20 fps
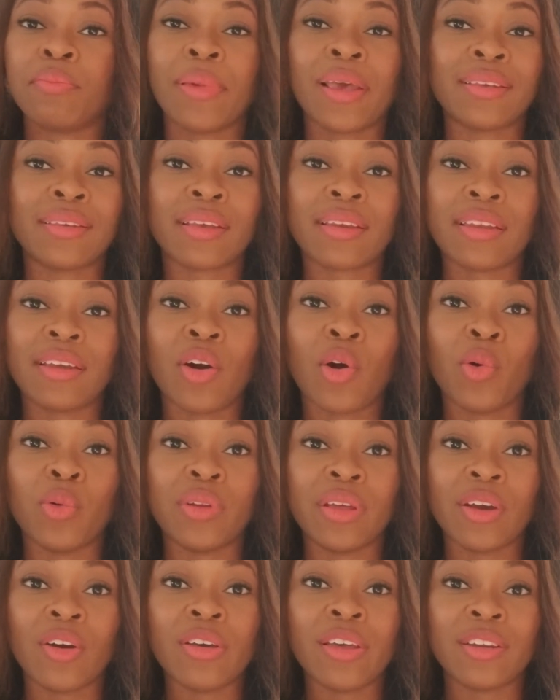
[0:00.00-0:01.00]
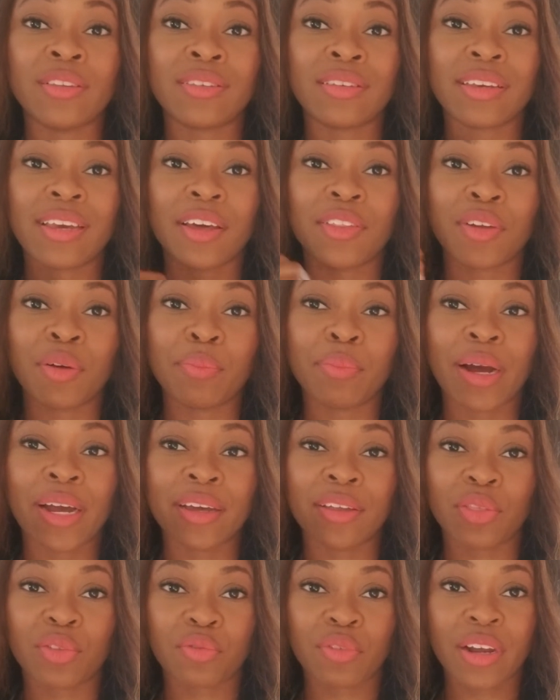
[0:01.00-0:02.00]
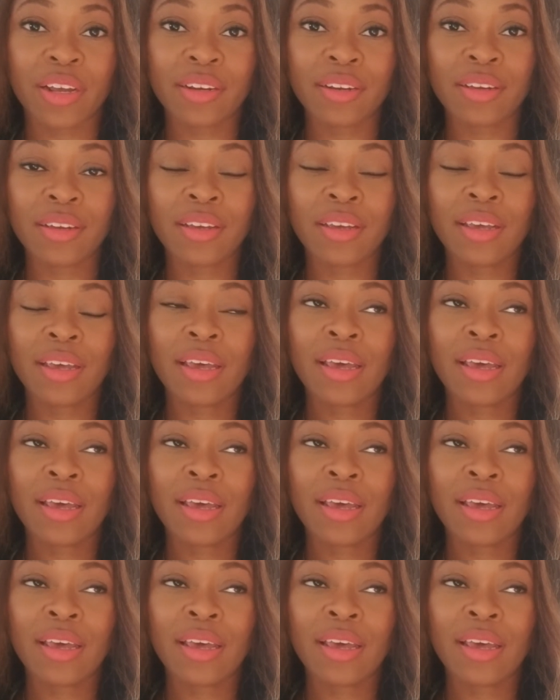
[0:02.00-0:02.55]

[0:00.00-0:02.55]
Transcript: basically holding it together by a thread.